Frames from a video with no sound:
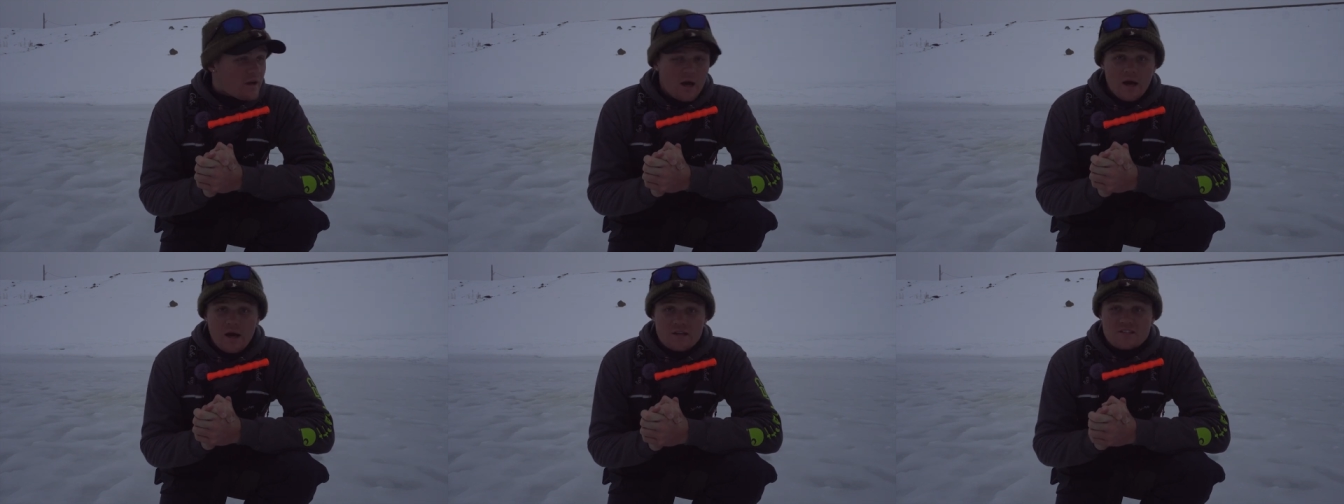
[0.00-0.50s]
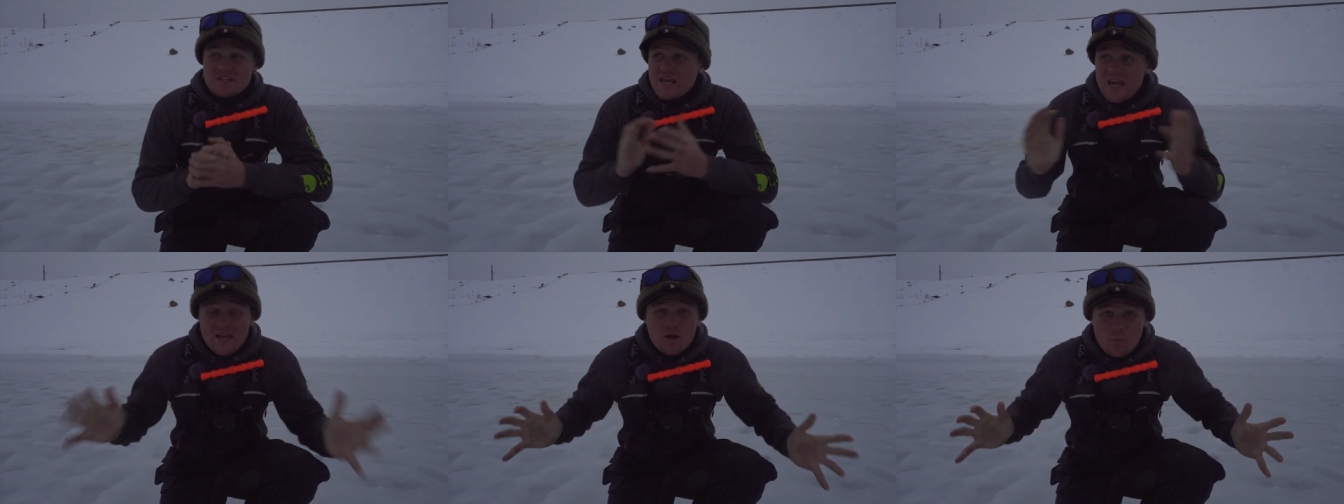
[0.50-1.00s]
Uh,
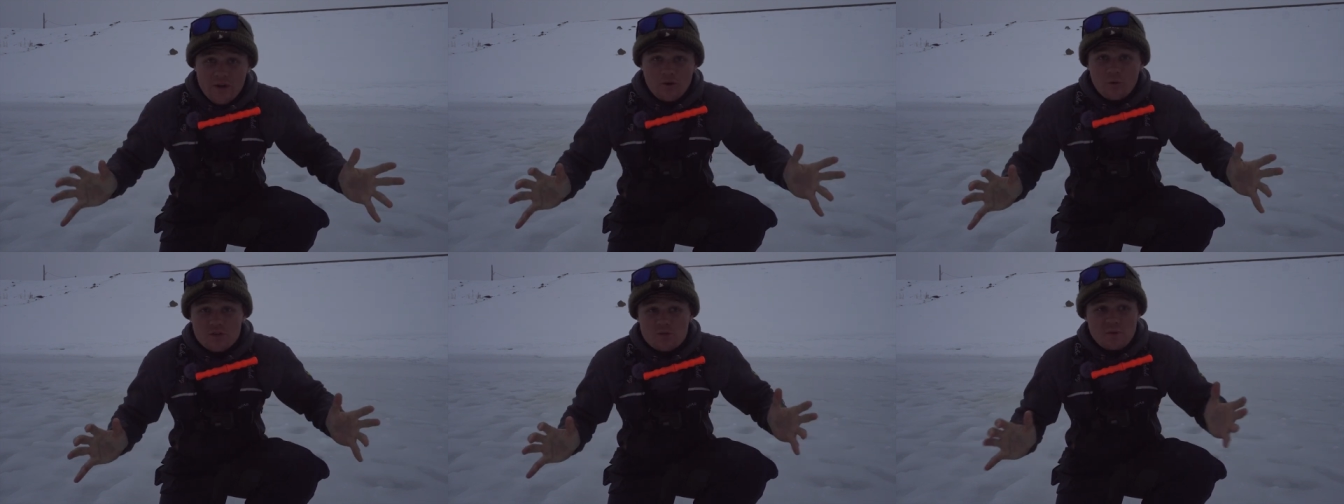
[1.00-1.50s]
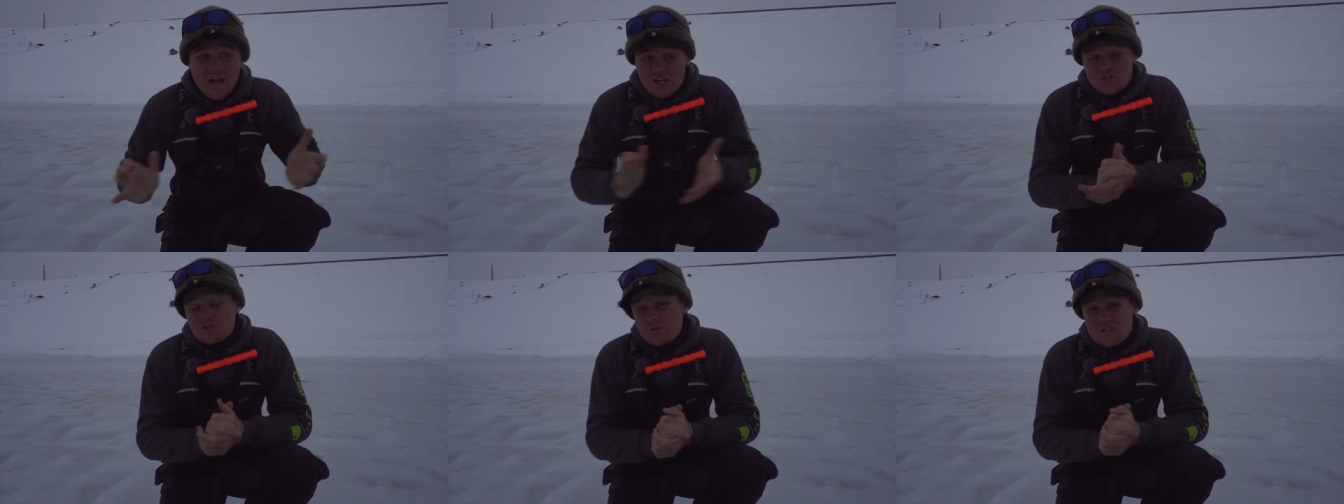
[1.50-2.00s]
today, we are going to be
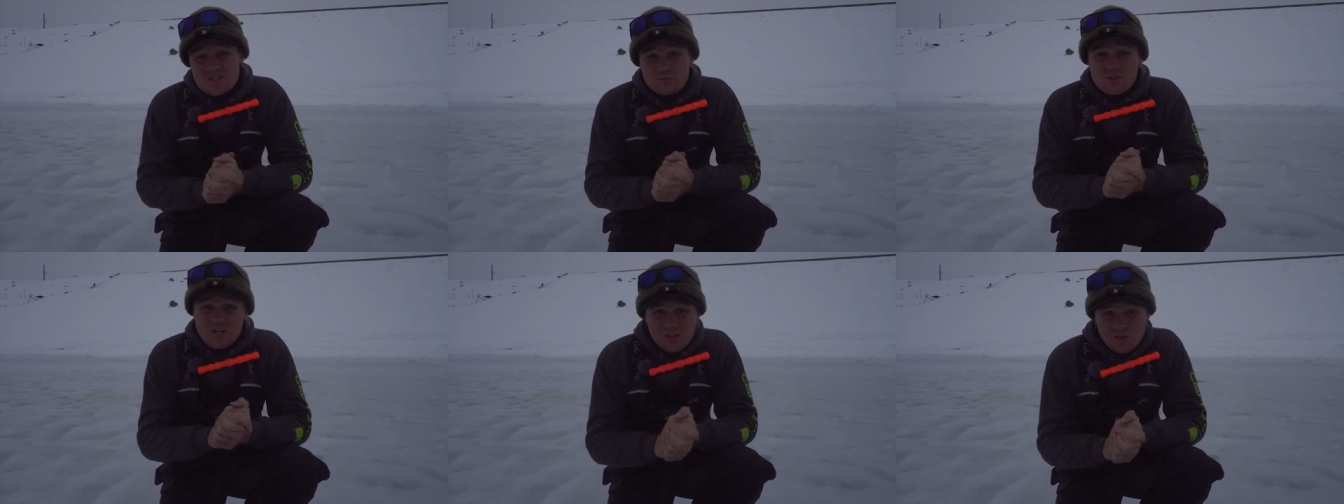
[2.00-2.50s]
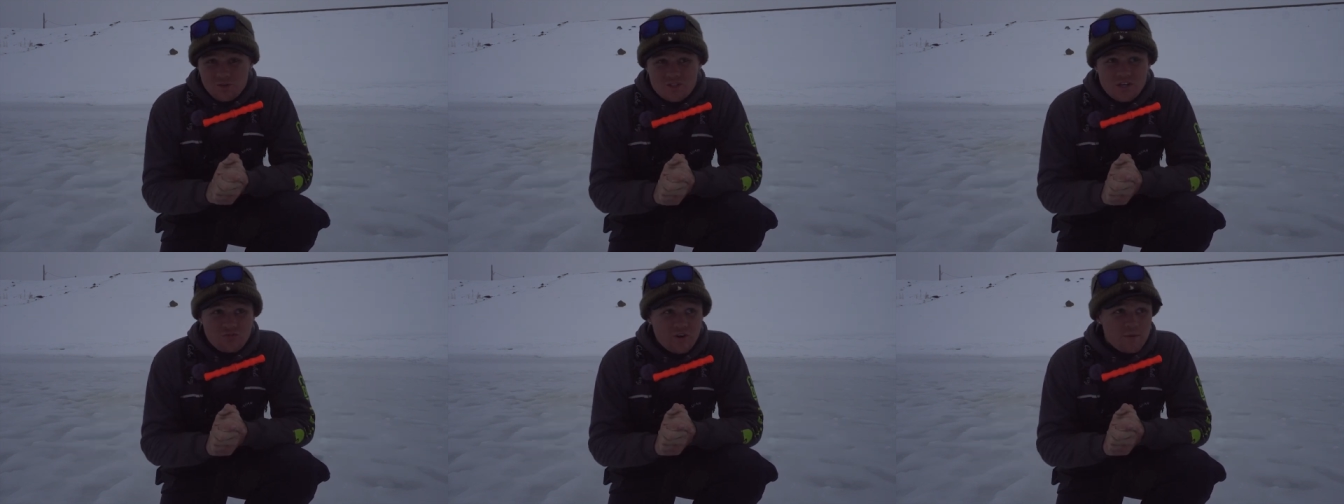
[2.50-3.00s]
actually doing something a little
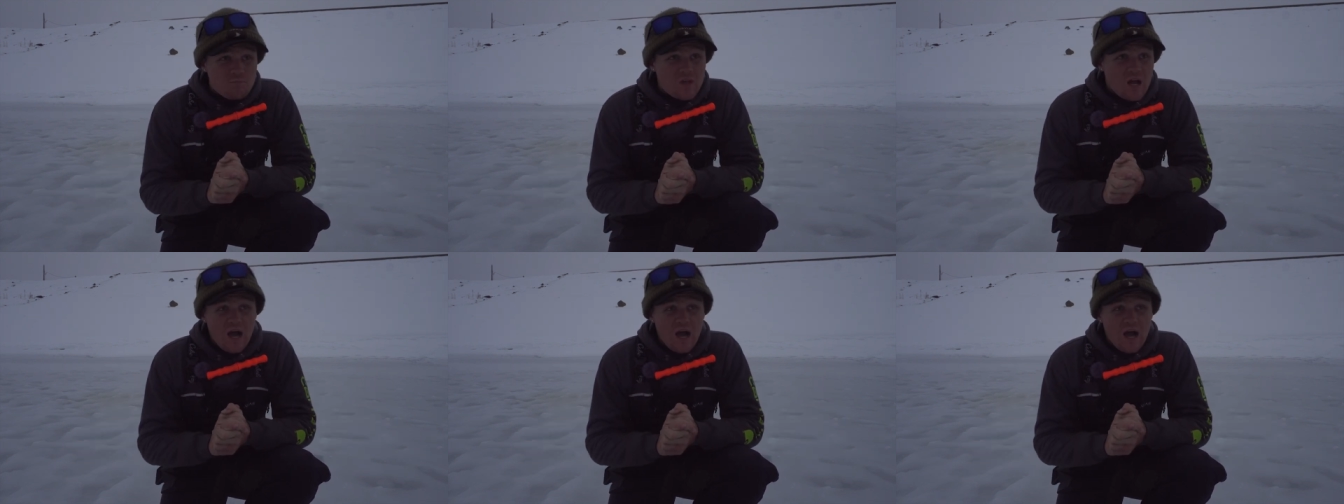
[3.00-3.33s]
different.